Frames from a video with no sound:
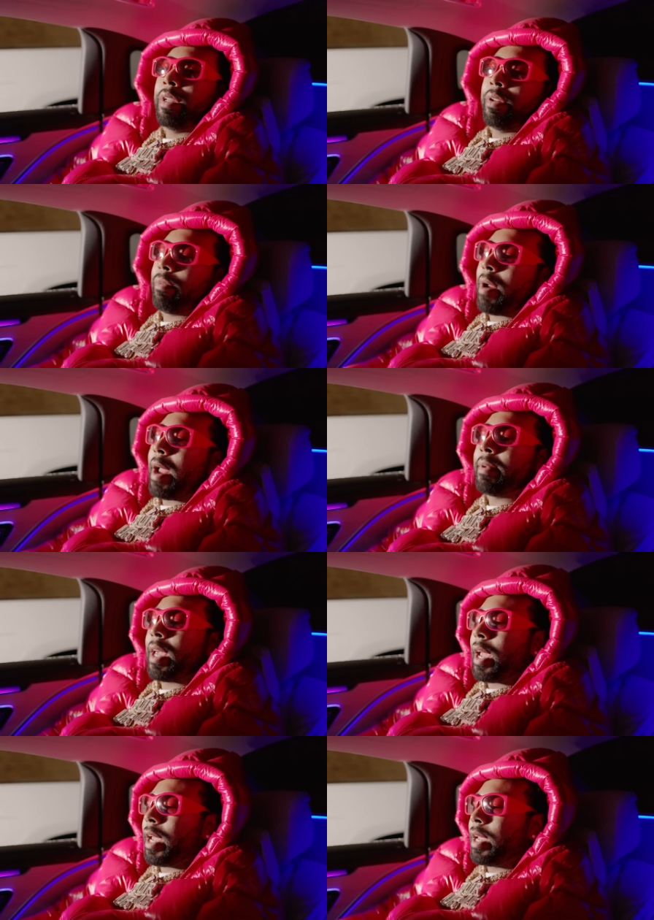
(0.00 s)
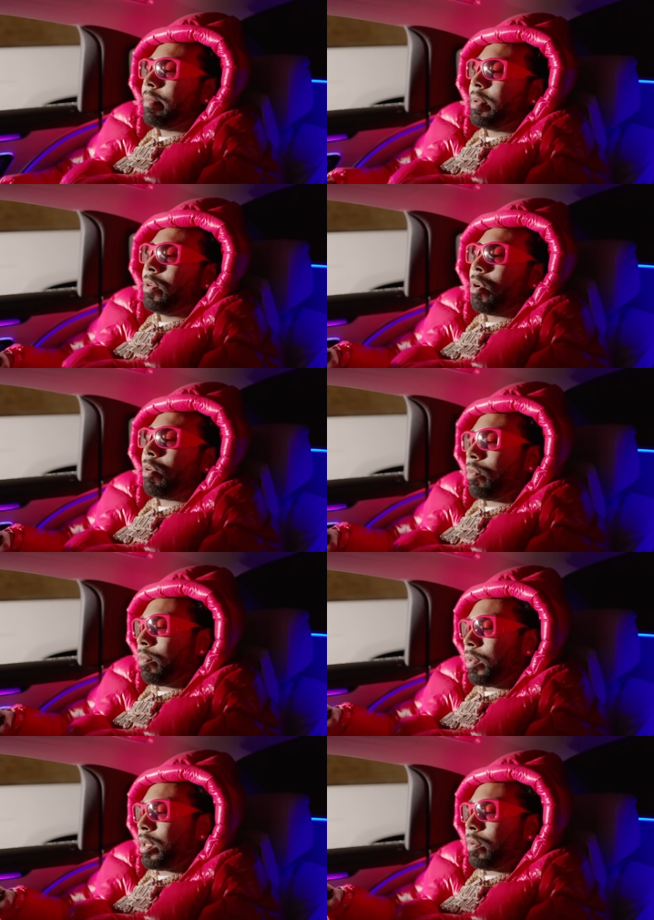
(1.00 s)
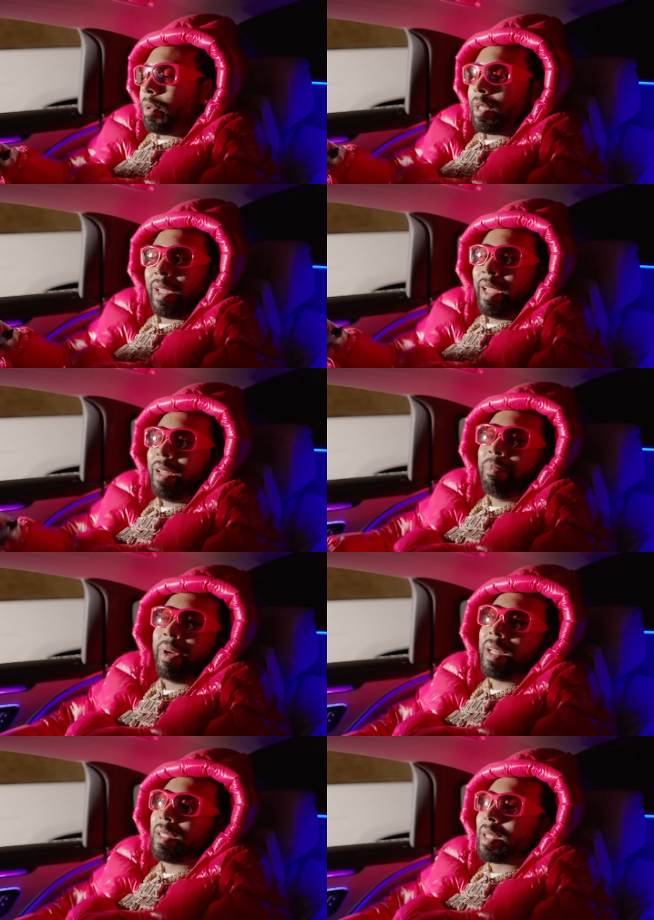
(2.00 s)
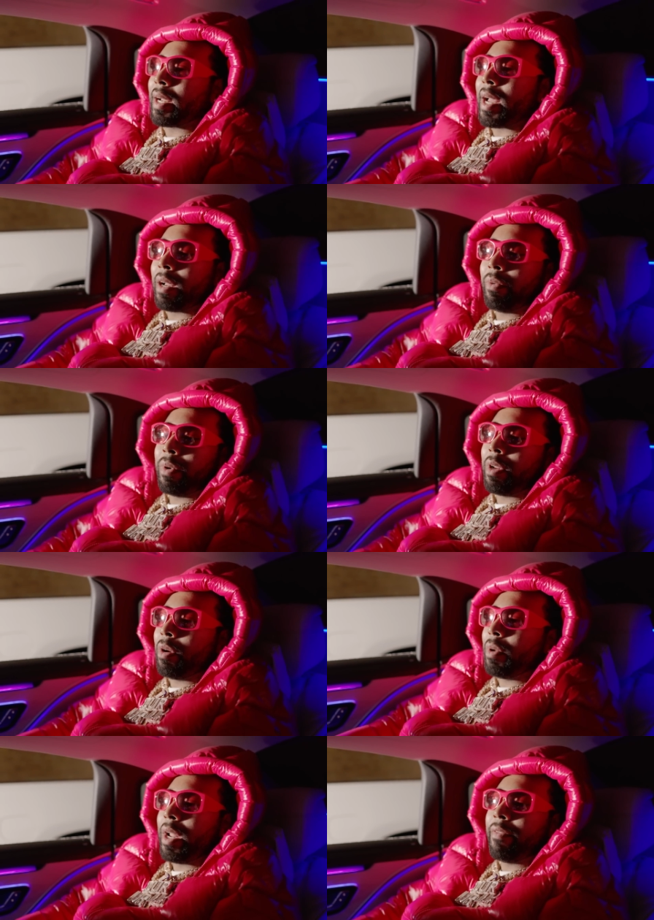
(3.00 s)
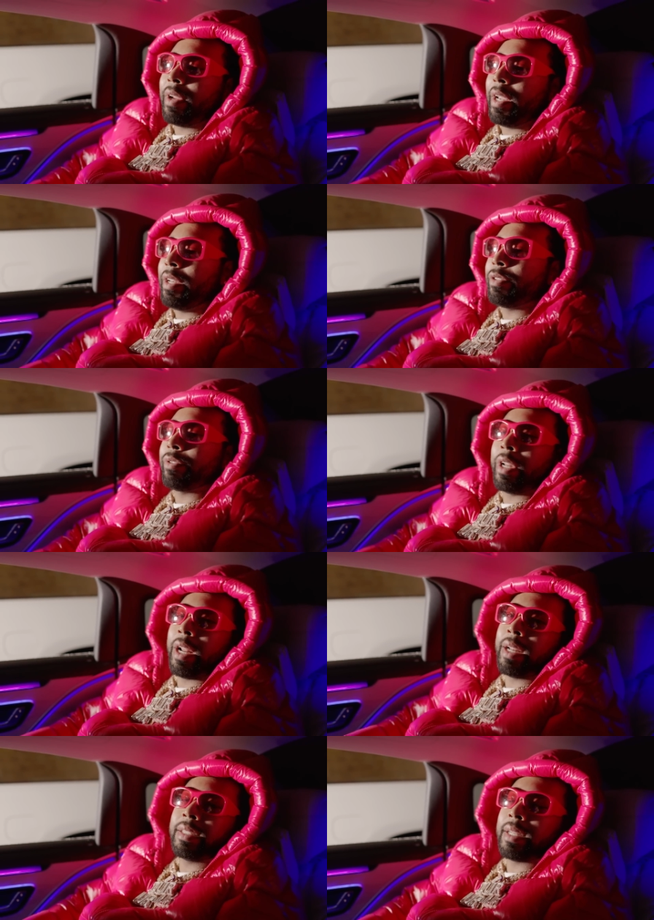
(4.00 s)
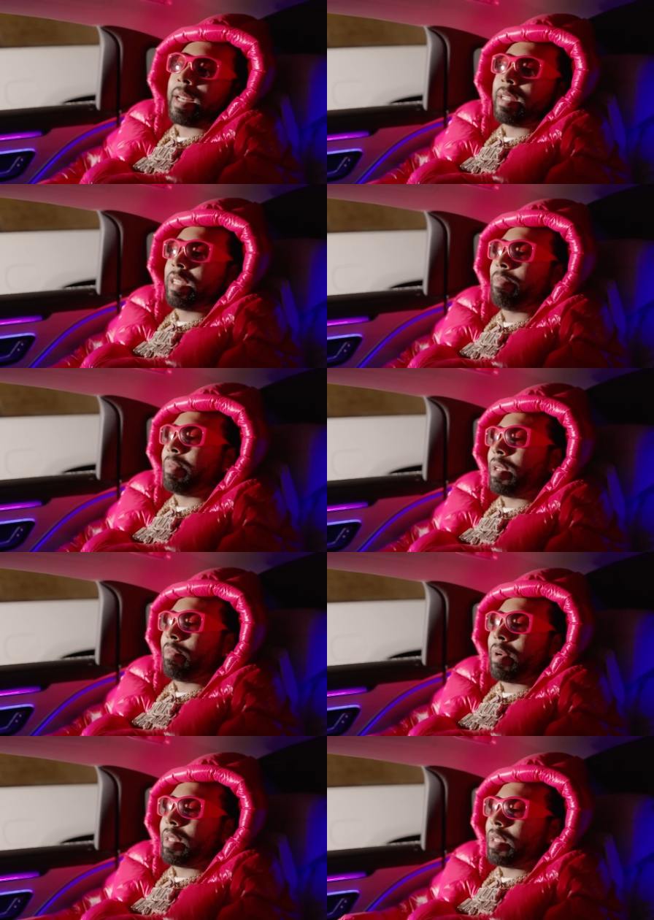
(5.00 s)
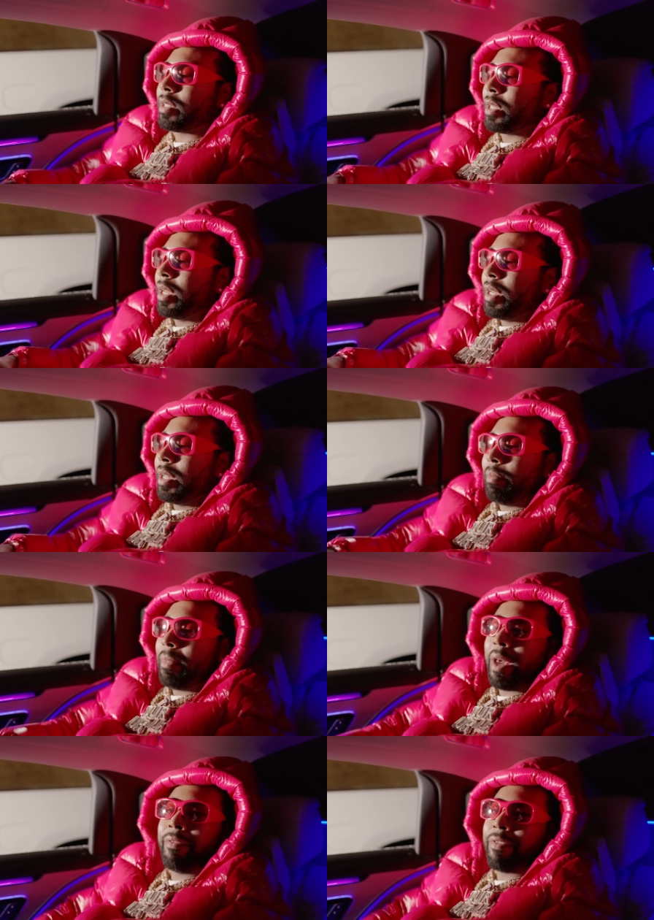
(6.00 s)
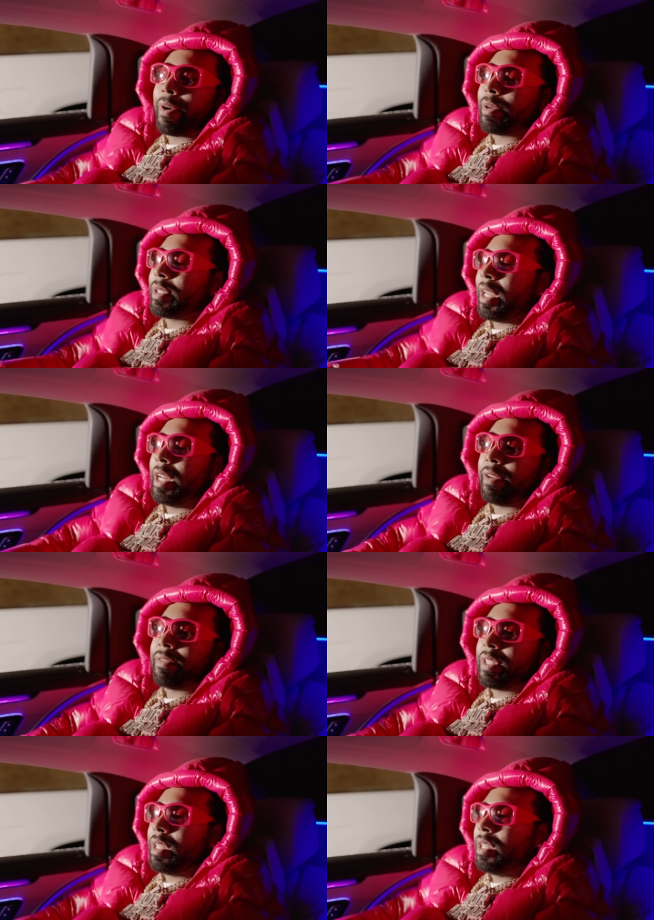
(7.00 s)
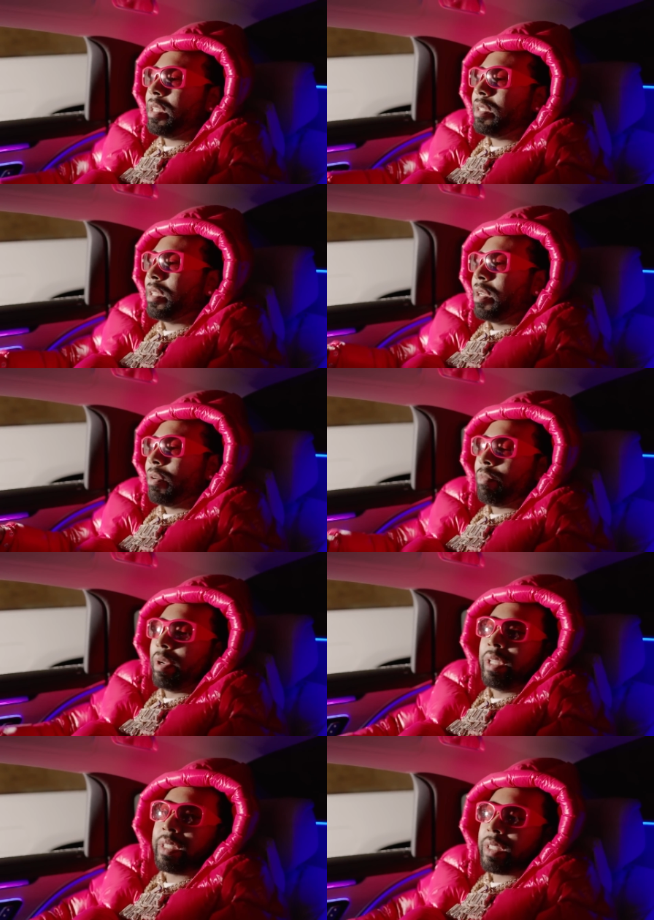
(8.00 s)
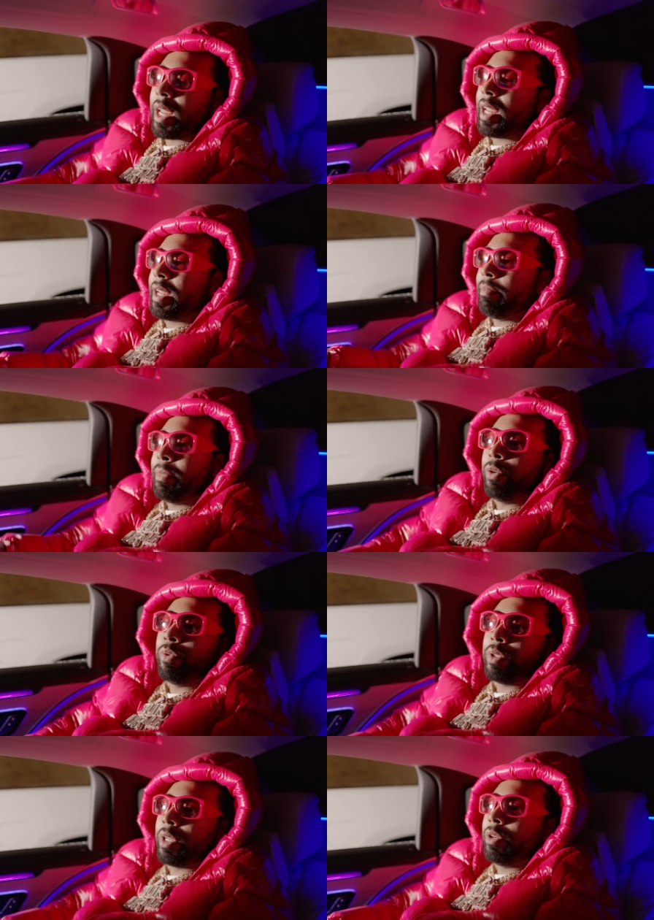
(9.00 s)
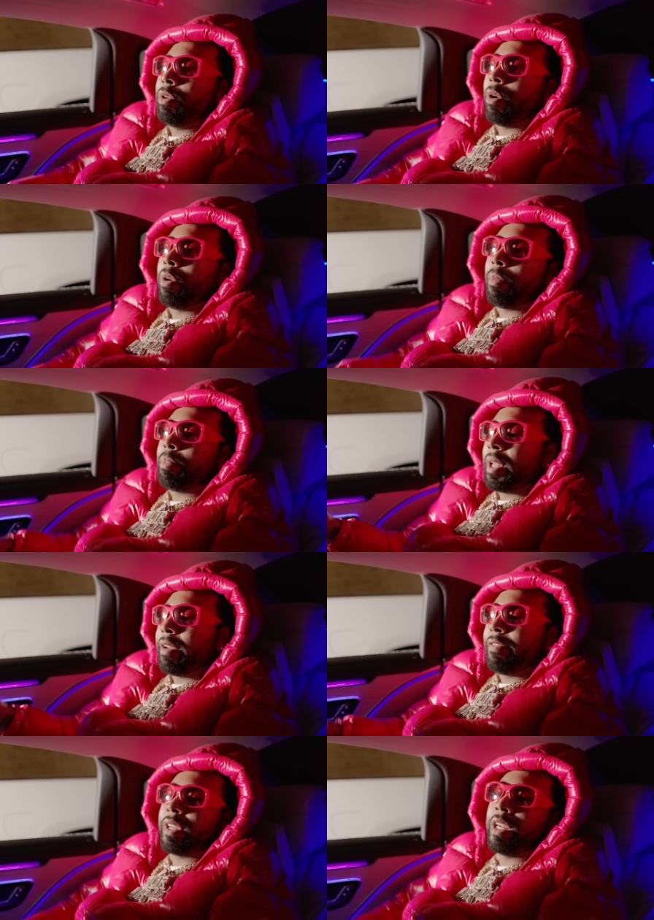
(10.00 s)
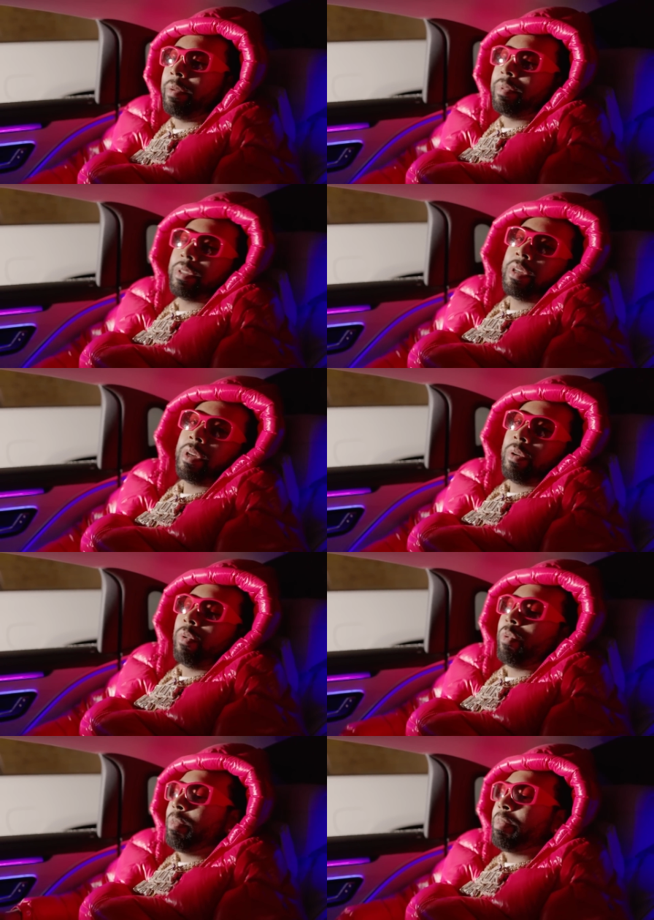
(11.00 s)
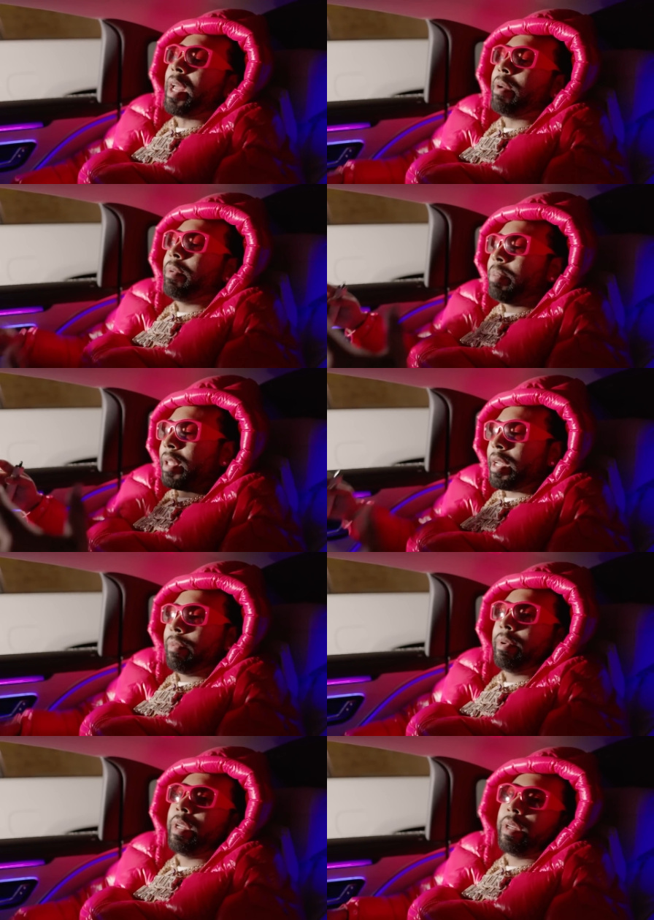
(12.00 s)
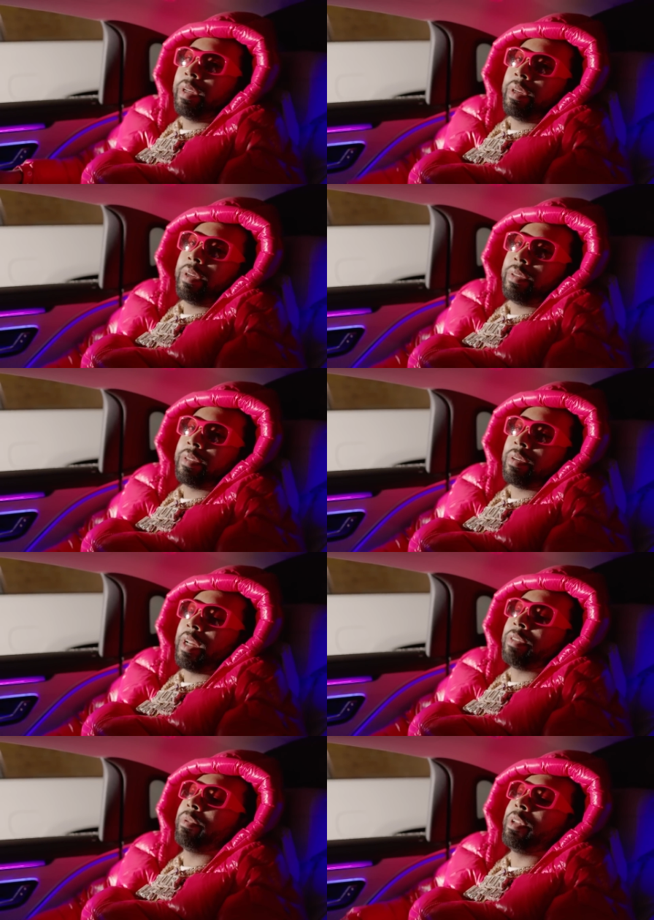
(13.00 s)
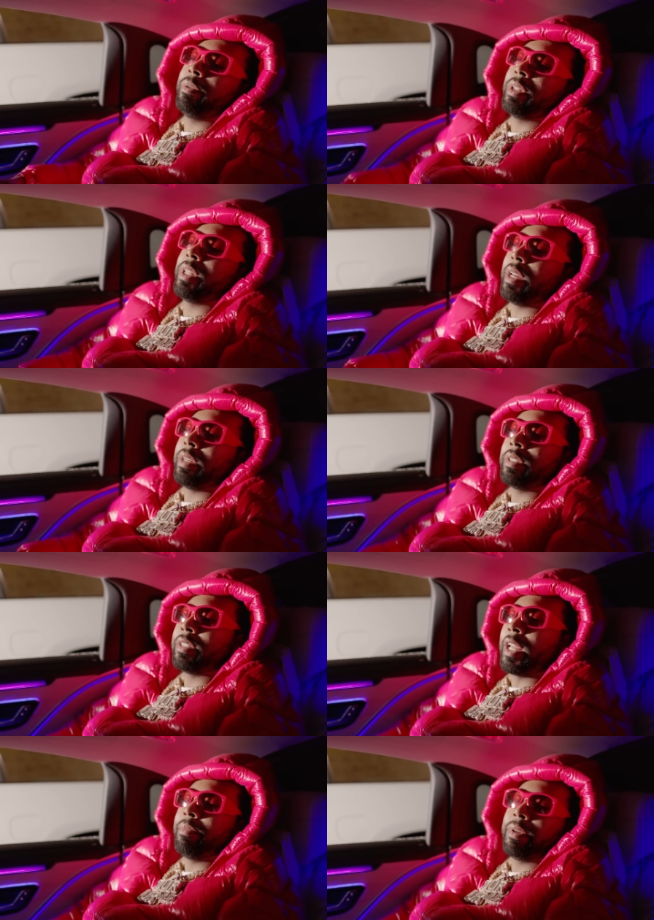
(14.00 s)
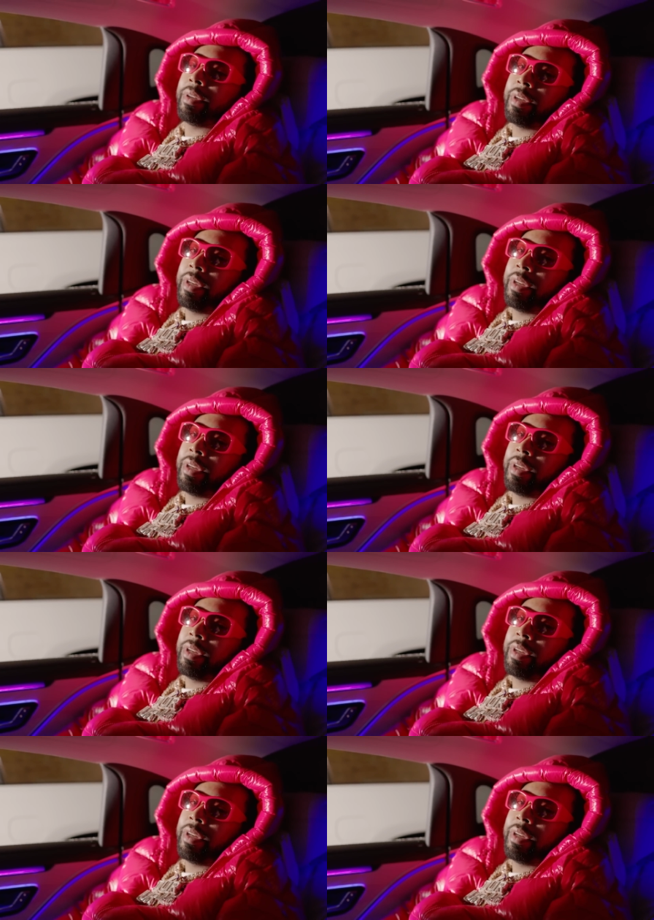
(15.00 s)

The rap game, you know, whether whether any business I got going on, whatever industry that I decide to jump in, whether it's the metaverse, NFTs, real estate, music, you know, I'm playing for keeps. When we play, we plan to win. So that's really what that statement